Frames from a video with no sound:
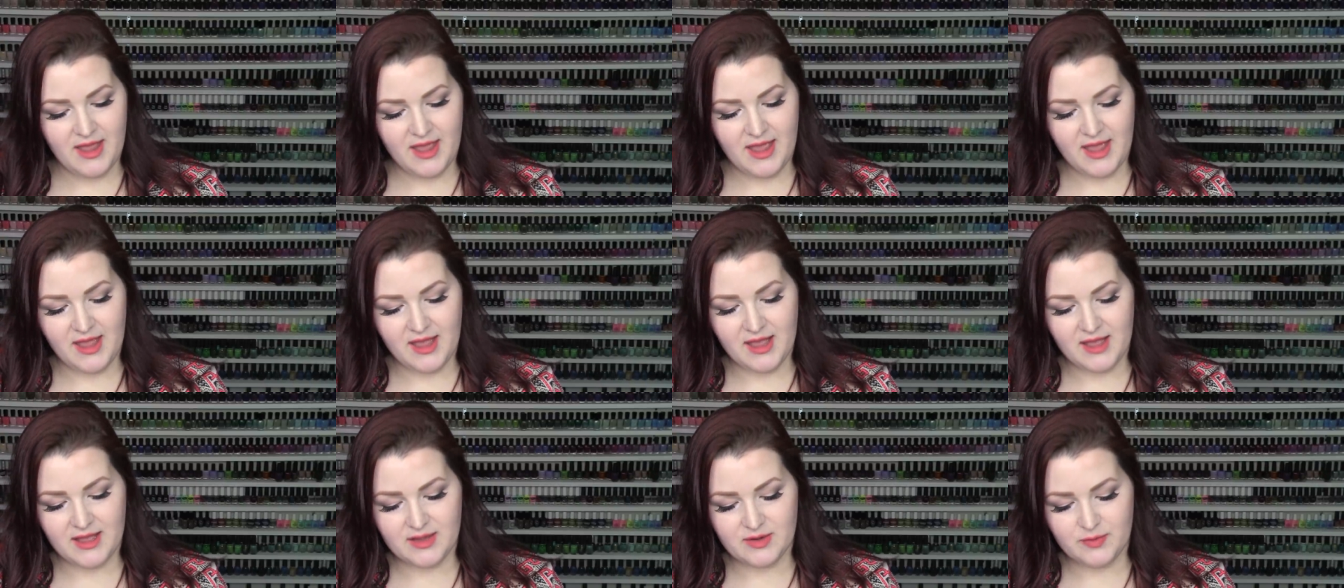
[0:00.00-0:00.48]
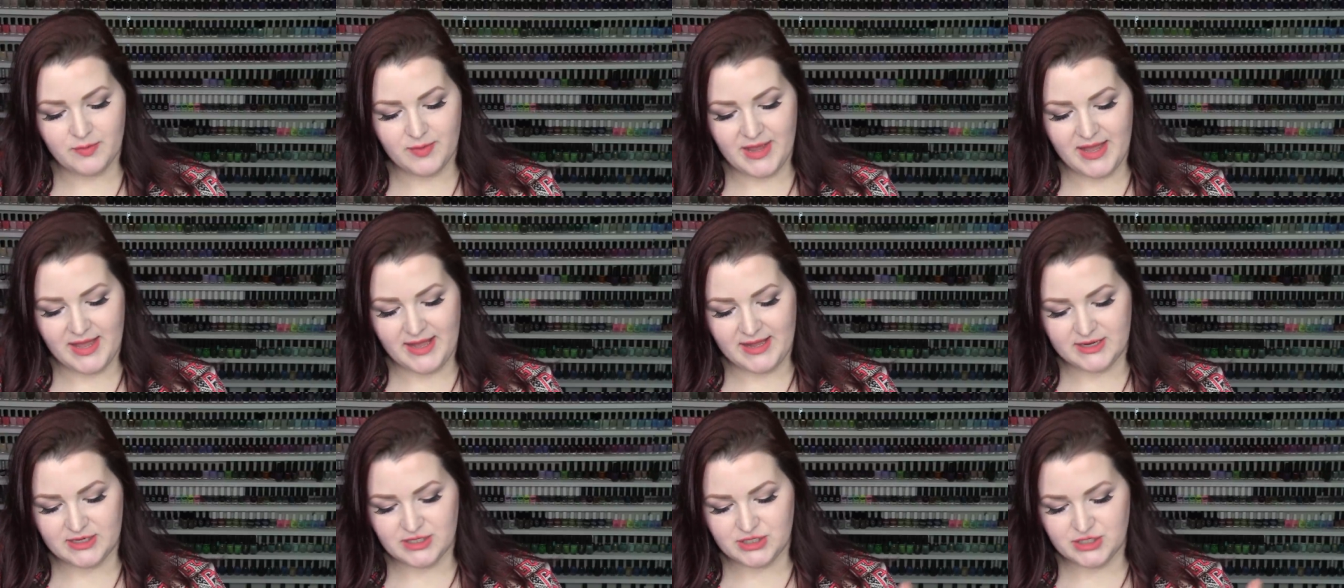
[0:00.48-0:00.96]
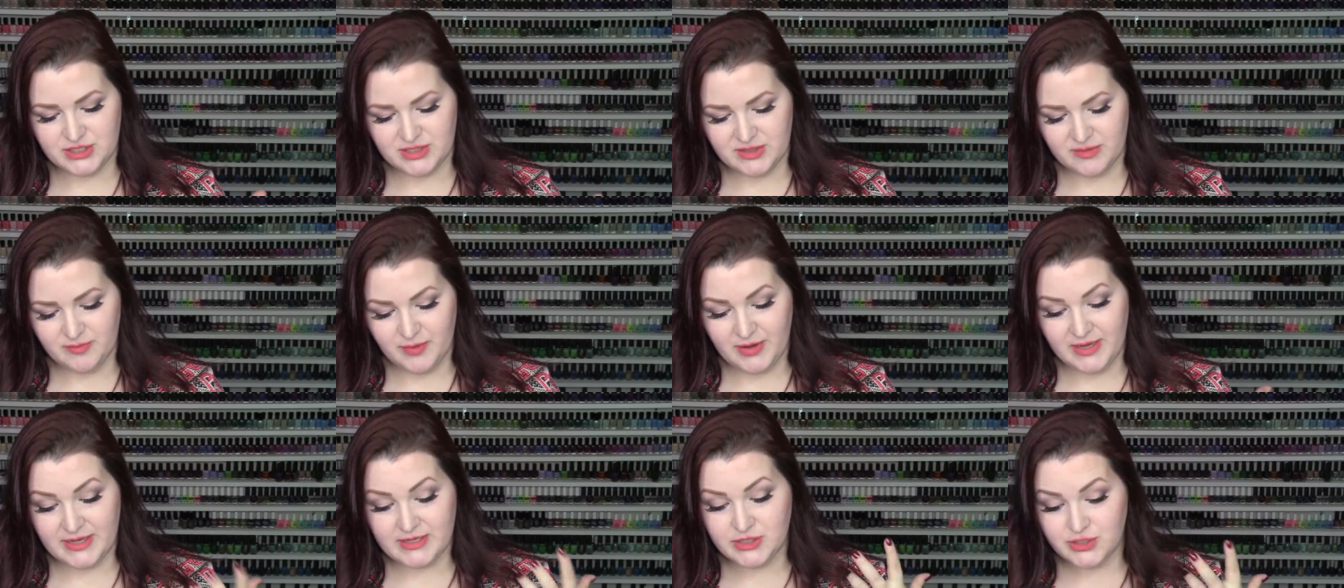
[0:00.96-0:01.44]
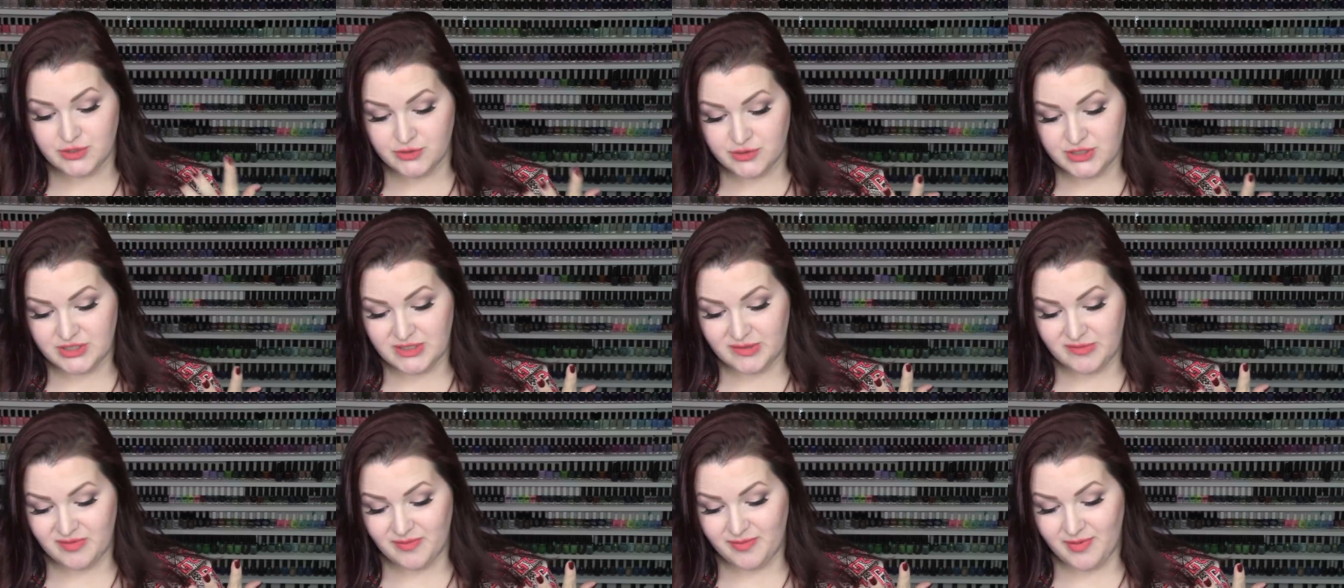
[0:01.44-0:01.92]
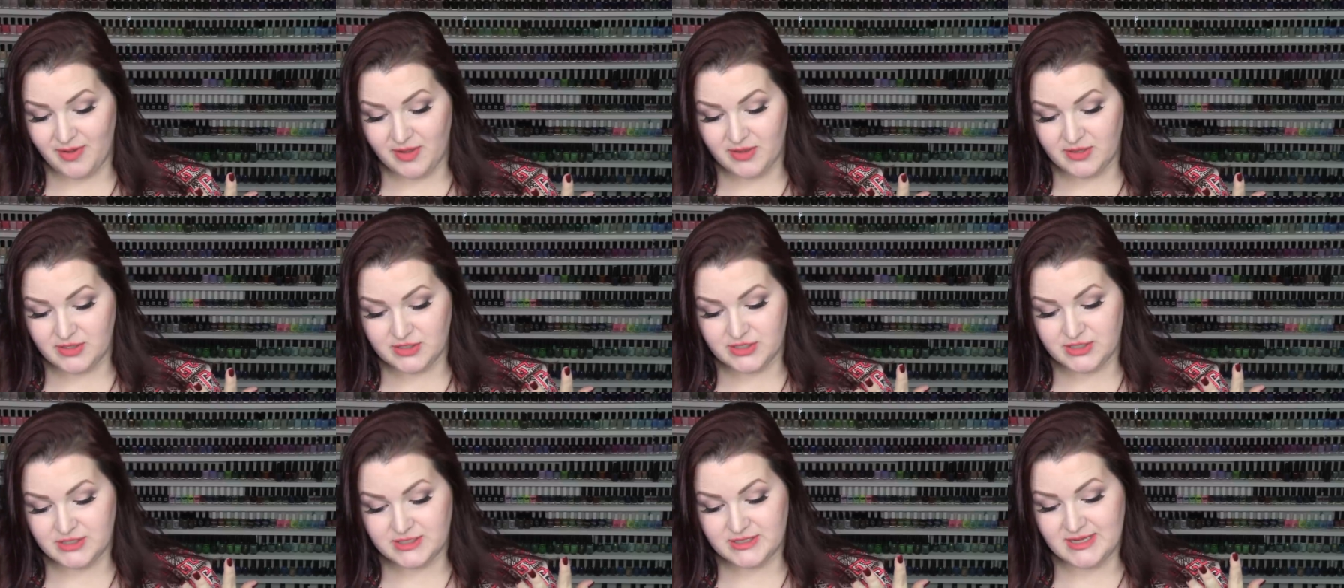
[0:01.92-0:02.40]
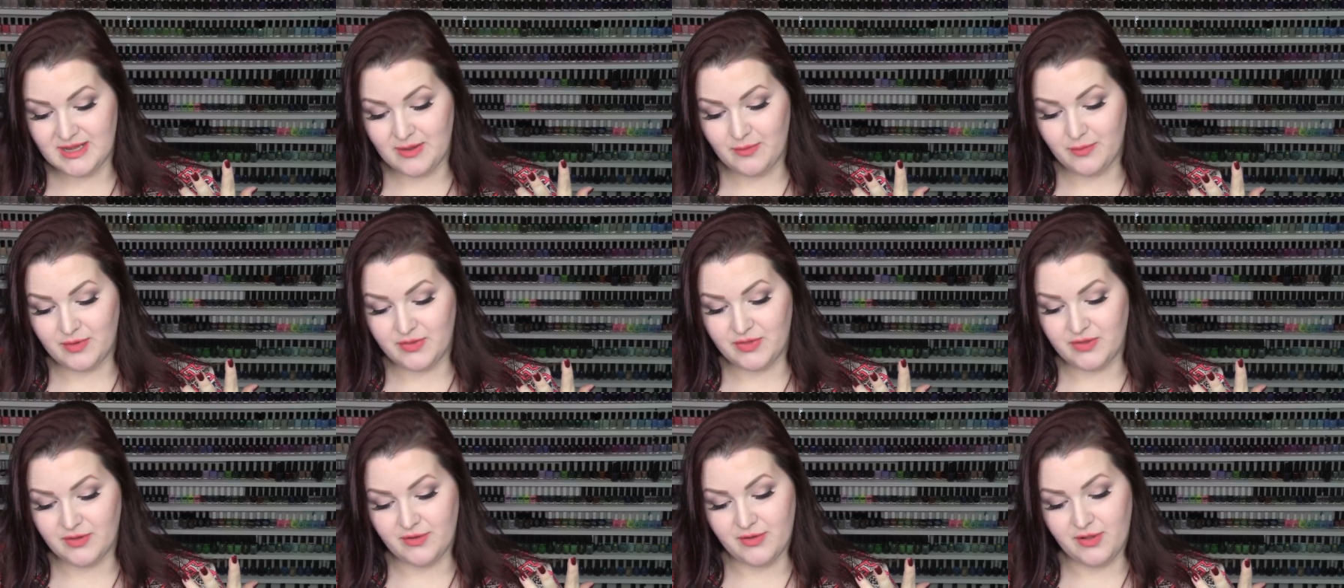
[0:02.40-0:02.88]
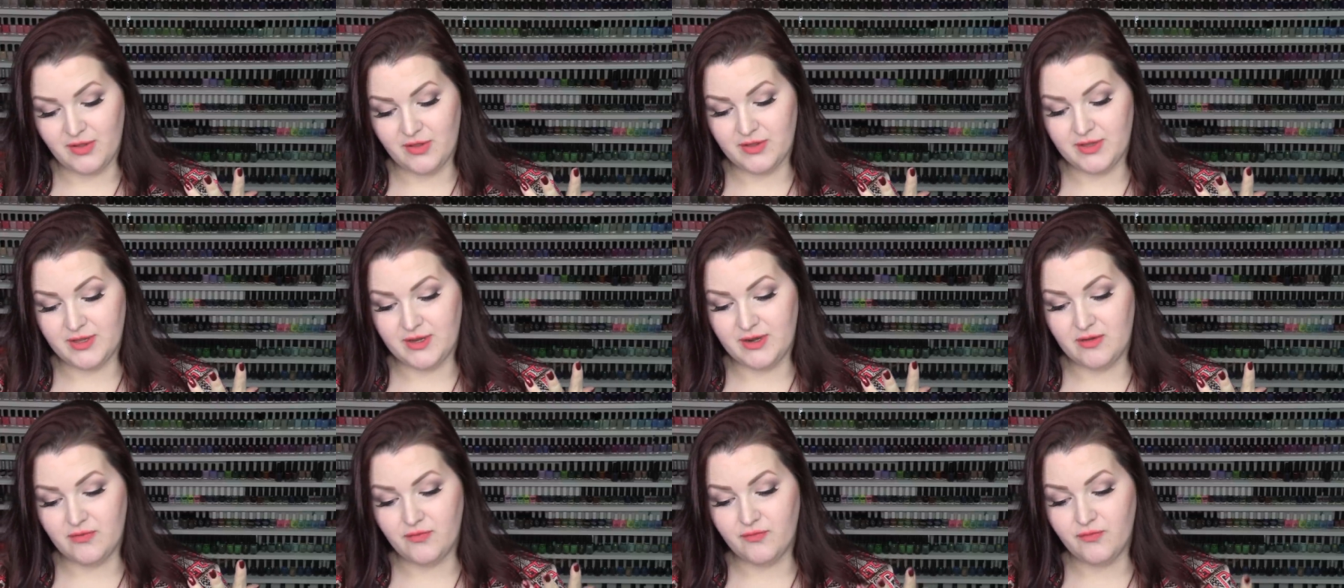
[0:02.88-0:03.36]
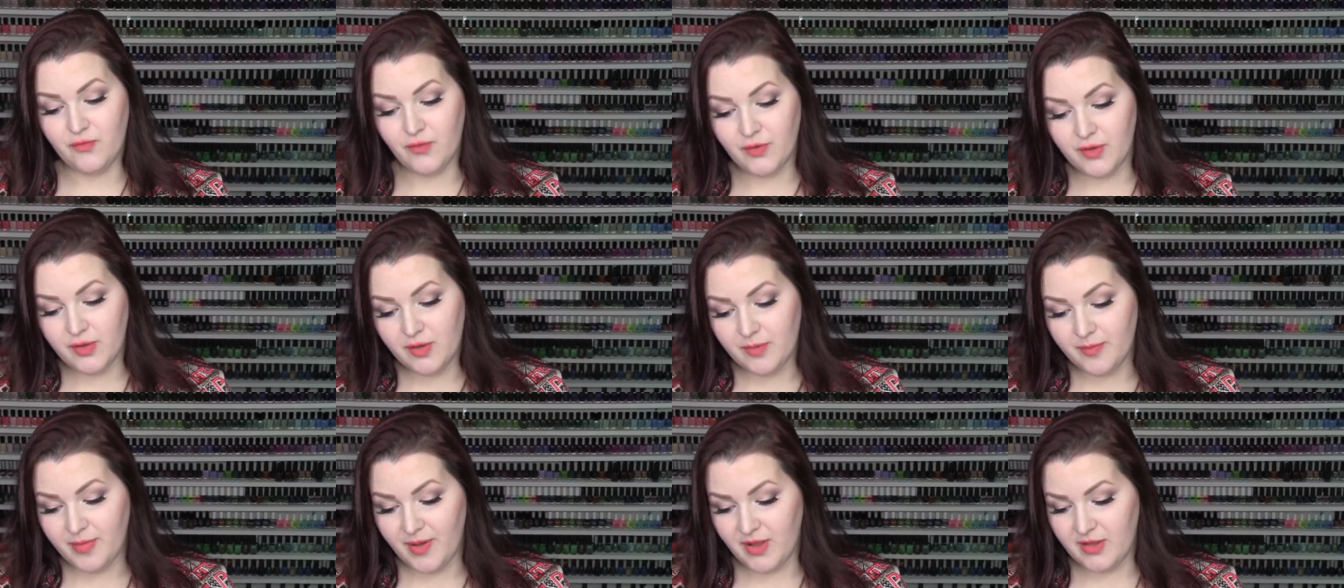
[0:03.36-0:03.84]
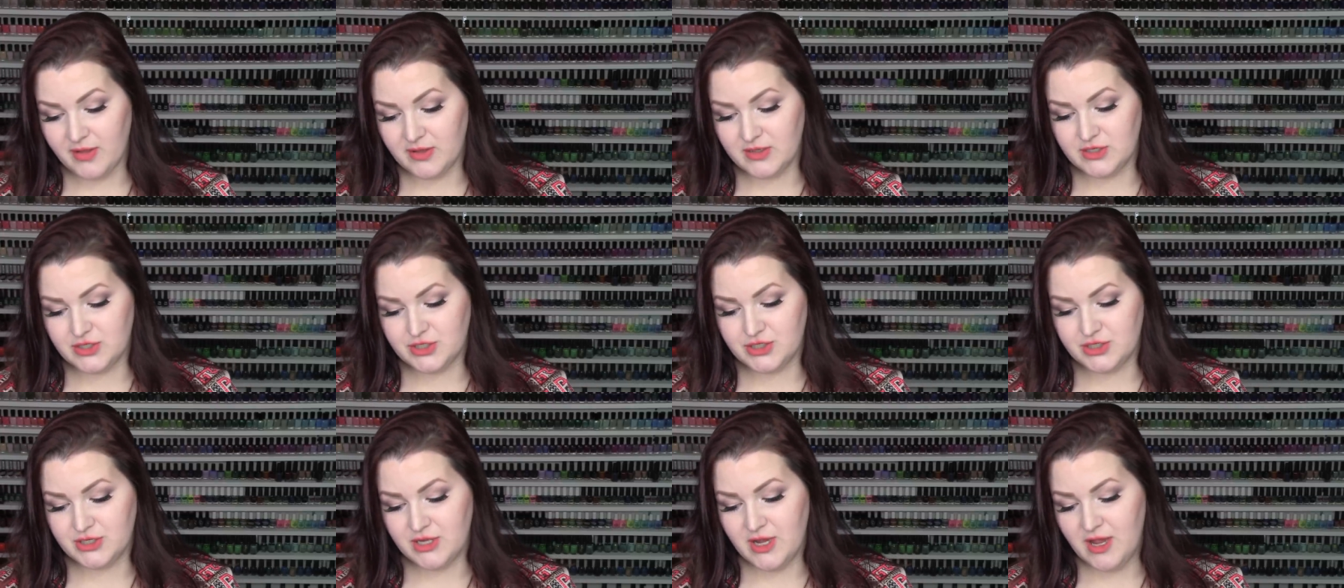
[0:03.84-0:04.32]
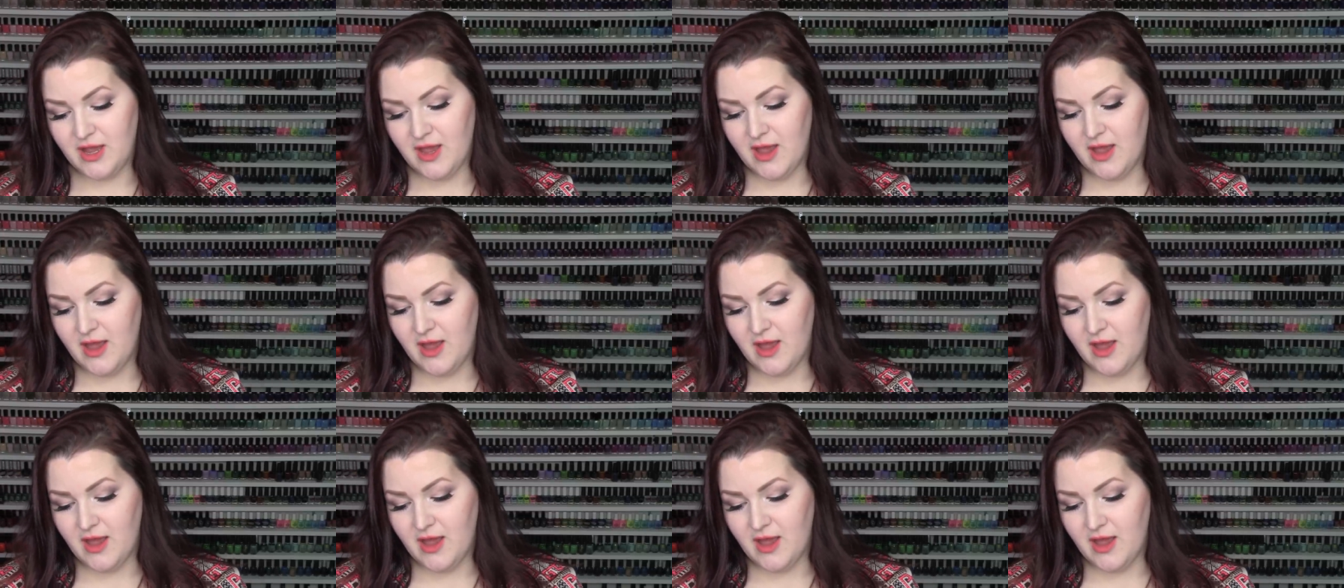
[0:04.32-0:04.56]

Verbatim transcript: and we had a shim, we had two shimmer polishes and what they're calling a foil polish